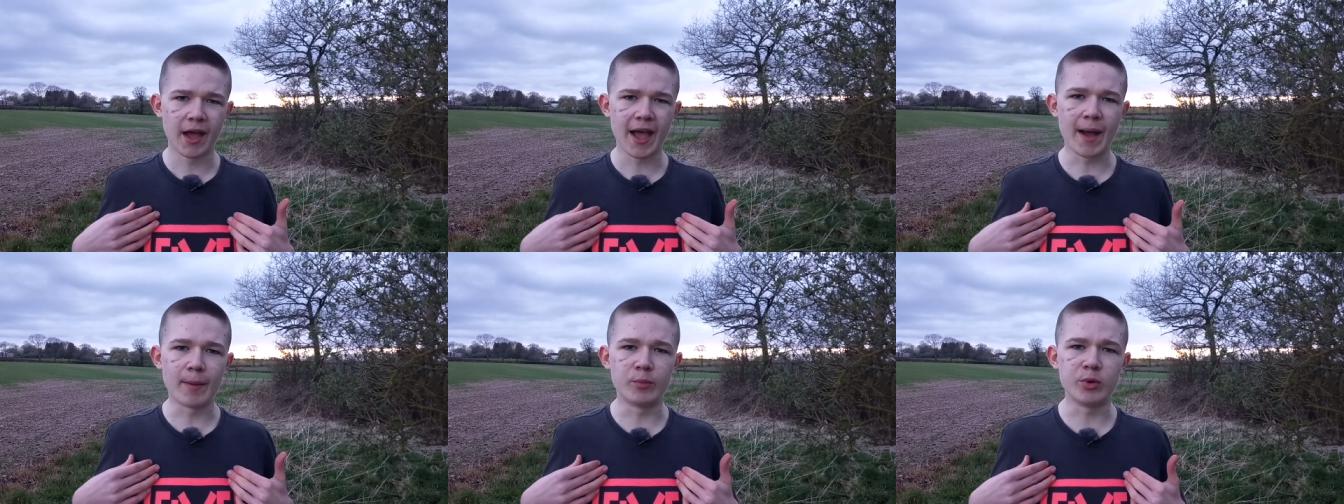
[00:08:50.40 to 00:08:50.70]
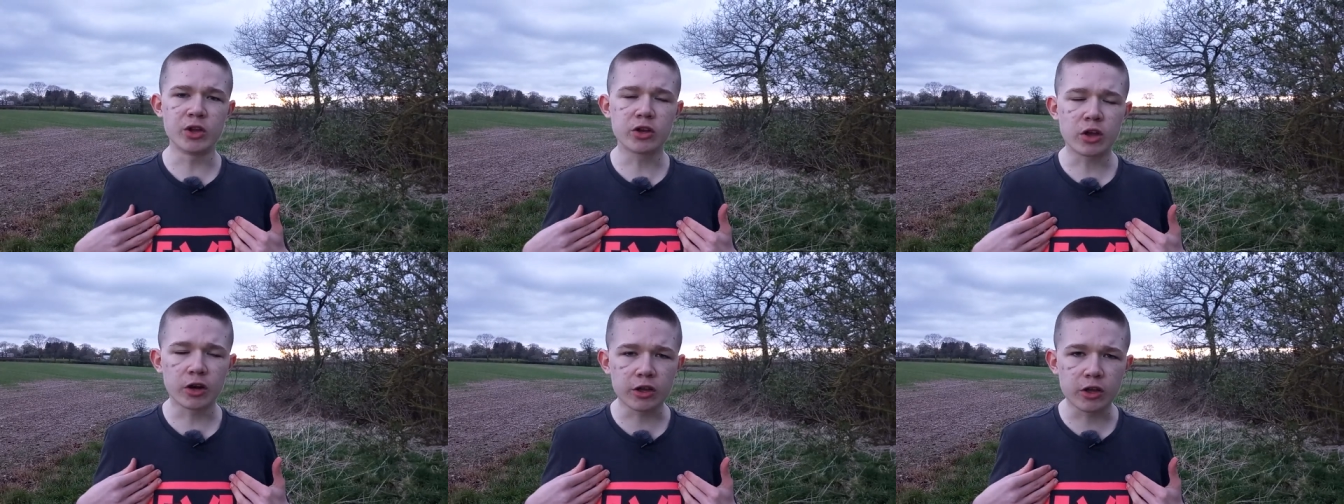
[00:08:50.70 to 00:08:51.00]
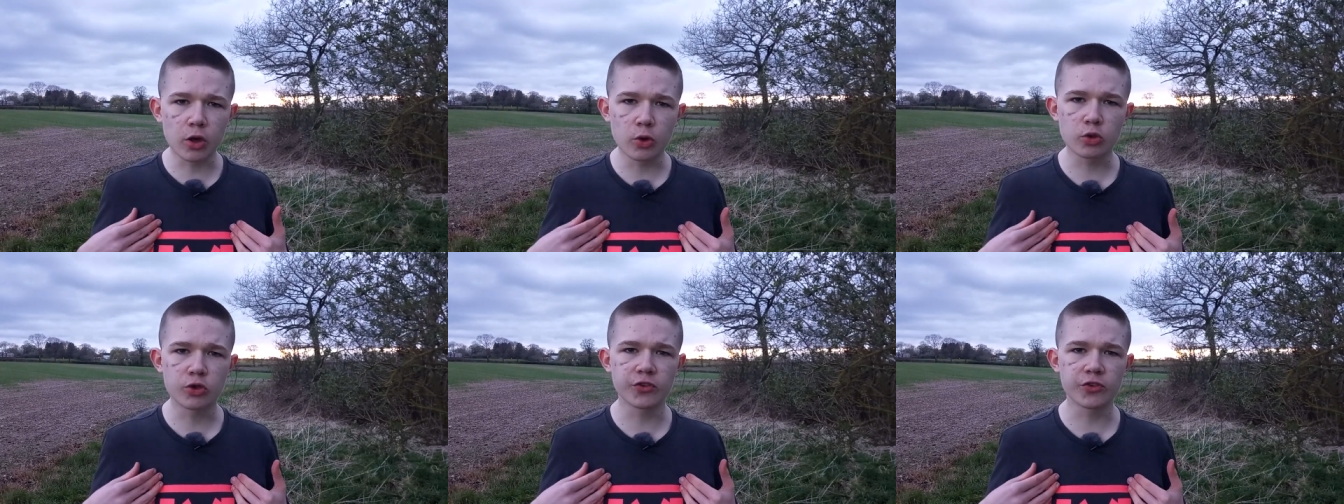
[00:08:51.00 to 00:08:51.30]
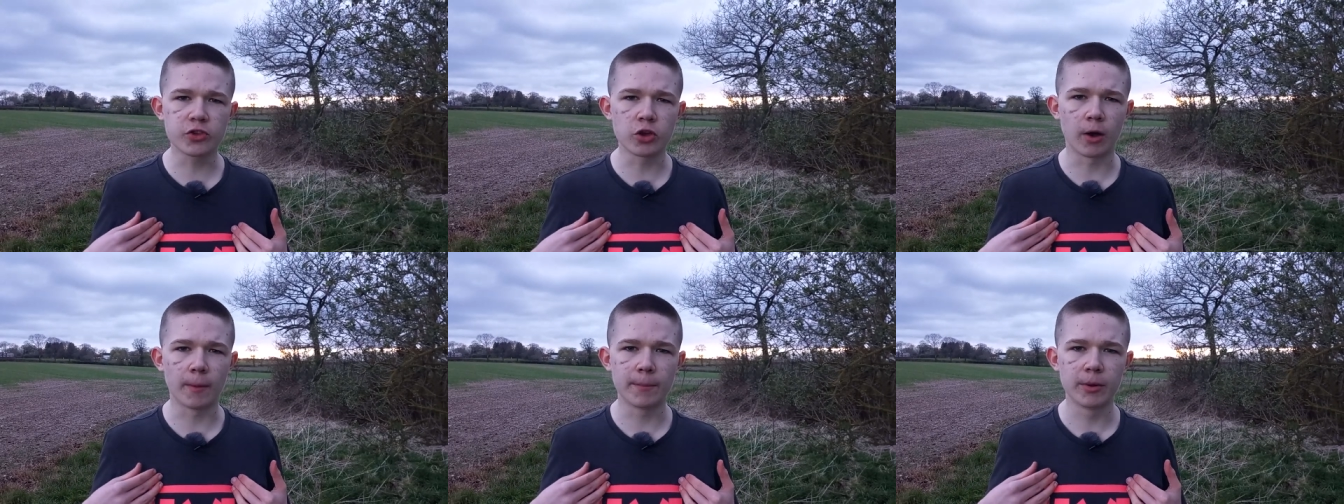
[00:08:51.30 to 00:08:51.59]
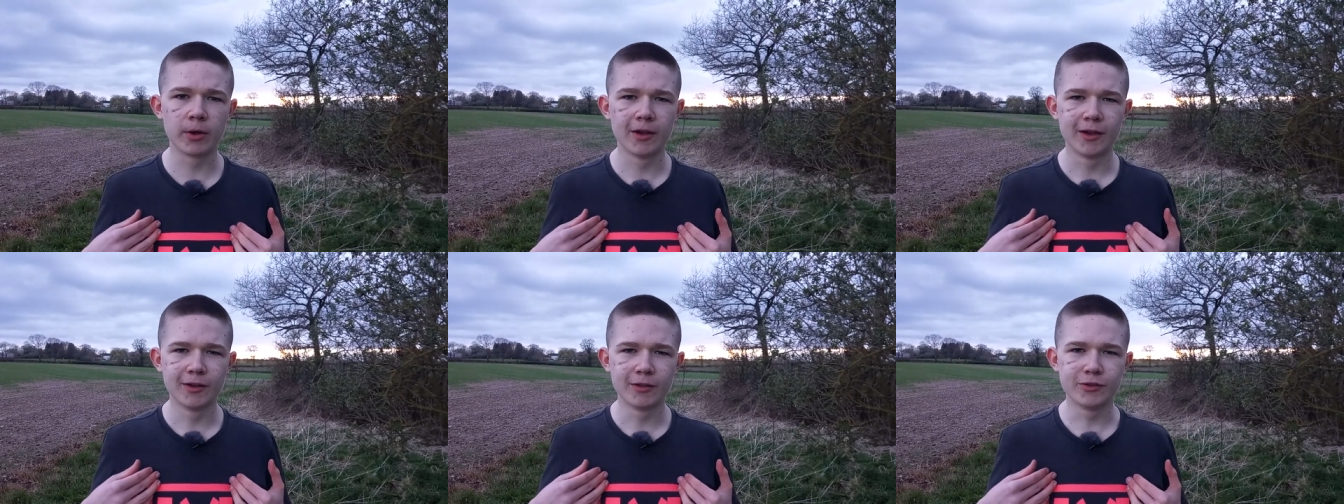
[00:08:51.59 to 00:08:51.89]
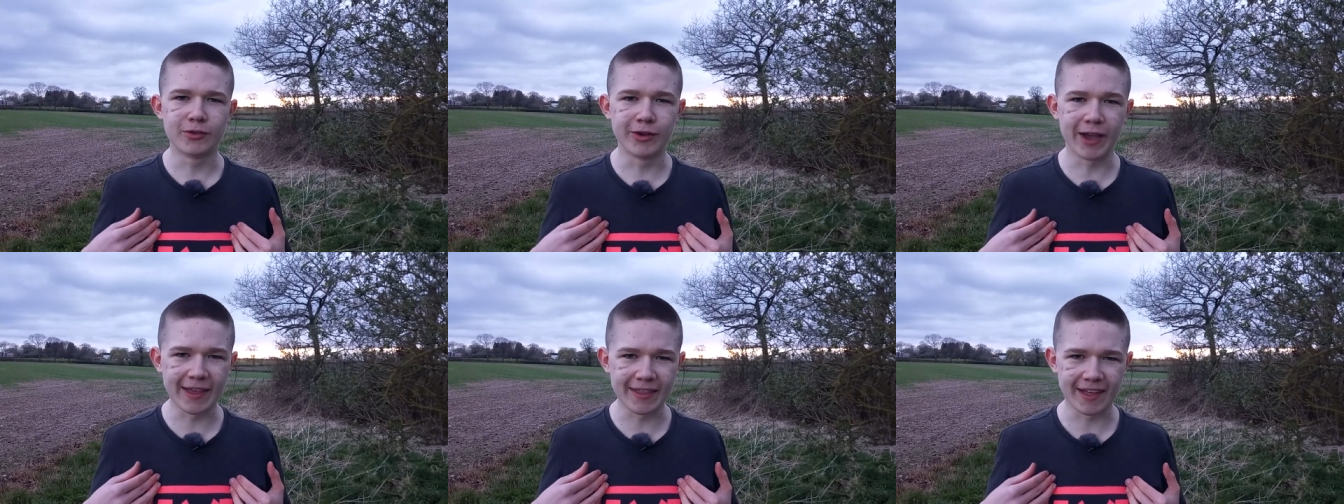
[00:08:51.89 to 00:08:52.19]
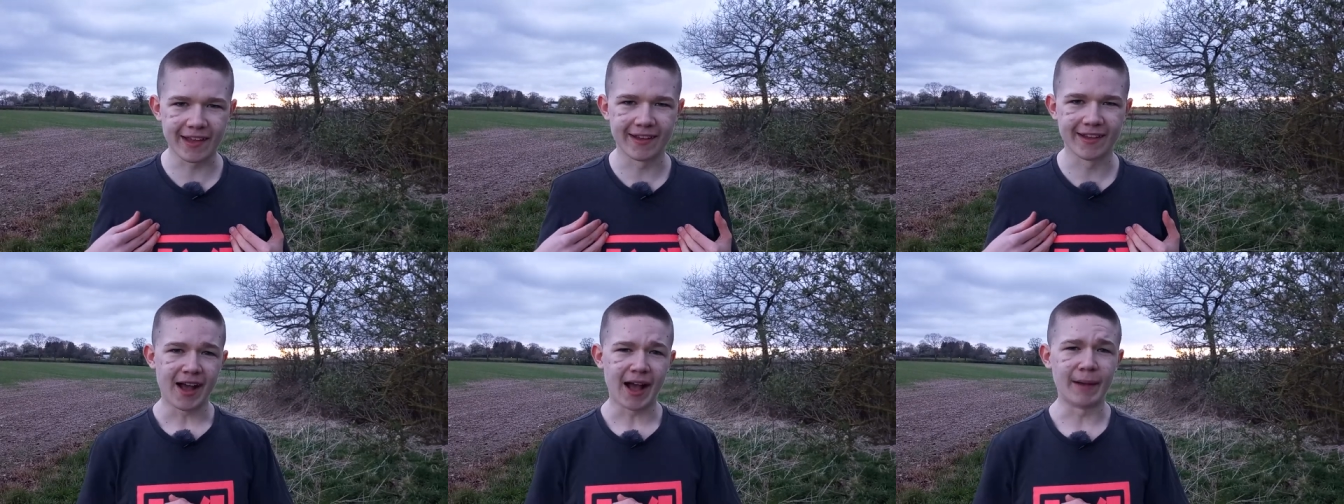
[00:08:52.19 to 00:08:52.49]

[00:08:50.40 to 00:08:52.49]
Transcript: And we are gonna go to the top together.